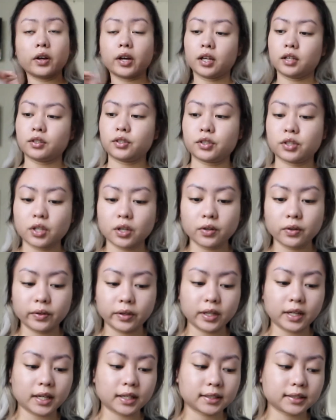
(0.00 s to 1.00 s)
Okay, so
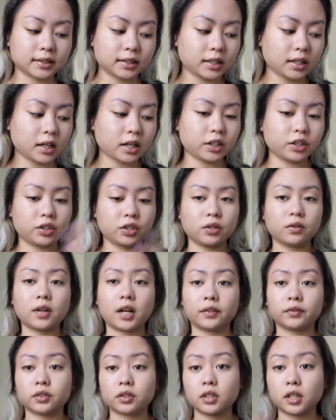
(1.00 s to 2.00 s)
the next thing I do
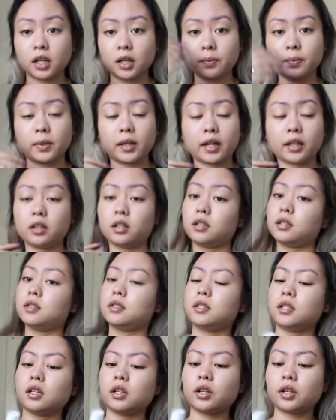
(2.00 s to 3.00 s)
after I apply the
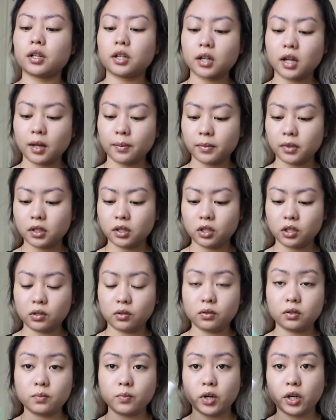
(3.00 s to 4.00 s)
concealer, I'm gonna
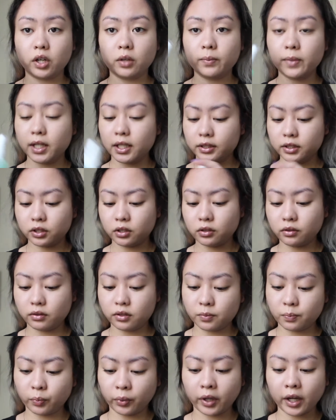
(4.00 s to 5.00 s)
use Mario Badescu
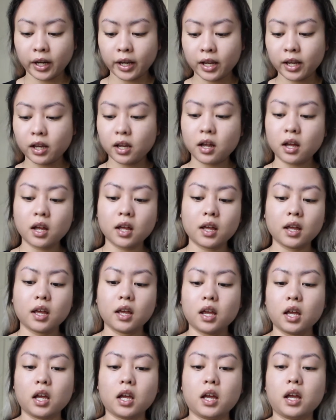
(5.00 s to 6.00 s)
spray
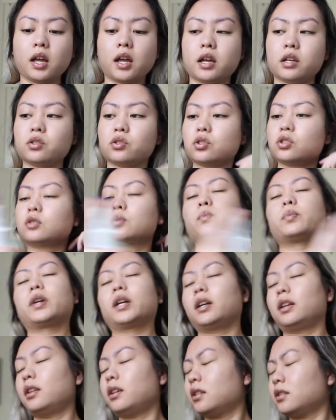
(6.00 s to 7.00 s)
and just
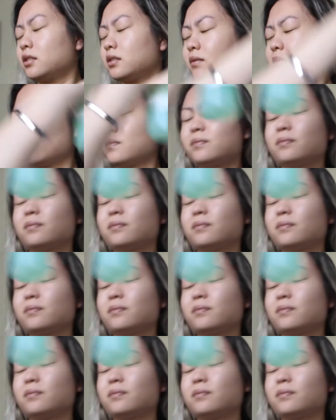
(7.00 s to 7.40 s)
spray this